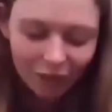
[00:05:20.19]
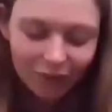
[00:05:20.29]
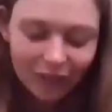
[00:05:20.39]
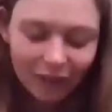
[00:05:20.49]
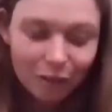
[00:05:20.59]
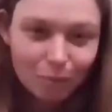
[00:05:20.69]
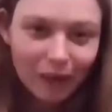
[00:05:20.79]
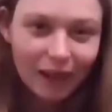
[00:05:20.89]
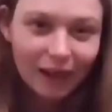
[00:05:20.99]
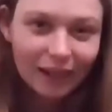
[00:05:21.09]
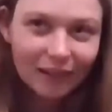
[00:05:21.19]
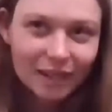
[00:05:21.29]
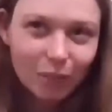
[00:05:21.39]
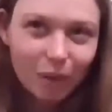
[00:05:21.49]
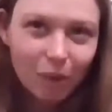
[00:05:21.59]
arrows back, and
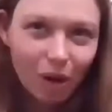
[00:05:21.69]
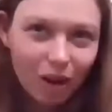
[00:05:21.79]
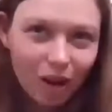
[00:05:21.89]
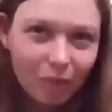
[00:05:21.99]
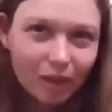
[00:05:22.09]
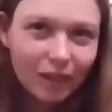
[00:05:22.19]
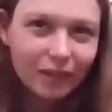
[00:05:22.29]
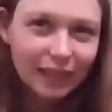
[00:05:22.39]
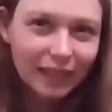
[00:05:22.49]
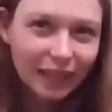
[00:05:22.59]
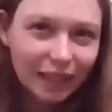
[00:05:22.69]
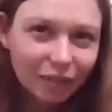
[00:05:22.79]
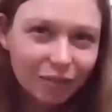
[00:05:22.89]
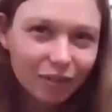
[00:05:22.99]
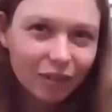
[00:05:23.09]
it's my mom and
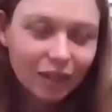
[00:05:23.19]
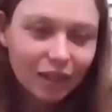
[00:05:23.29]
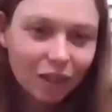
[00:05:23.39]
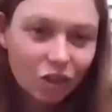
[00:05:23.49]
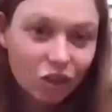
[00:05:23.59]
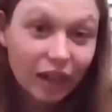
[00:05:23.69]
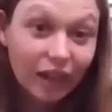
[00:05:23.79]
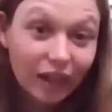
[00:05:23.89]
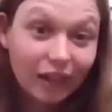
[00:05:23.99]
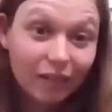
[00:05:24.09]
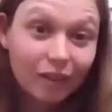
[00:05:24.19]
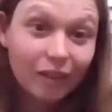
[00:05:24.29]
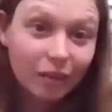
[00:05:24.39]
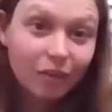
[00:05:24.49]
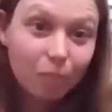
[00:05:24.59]
Dave and Jay, and I
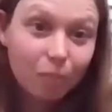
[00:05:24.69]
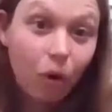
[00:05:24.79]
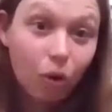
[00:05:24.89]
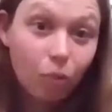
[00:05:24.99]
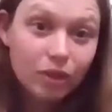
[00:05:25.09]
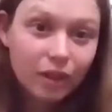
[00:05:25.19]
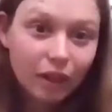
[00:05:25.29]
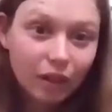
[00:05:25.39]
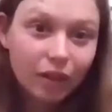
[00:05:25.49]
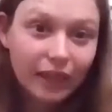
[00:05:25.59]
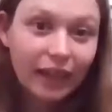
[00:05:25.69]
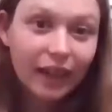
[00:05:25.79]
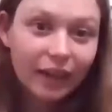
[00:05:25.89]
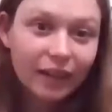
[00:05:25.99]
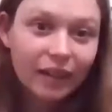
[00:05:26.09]
think Paul was there, your
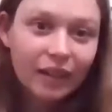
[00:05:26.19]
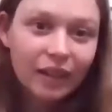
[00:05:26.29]
dad.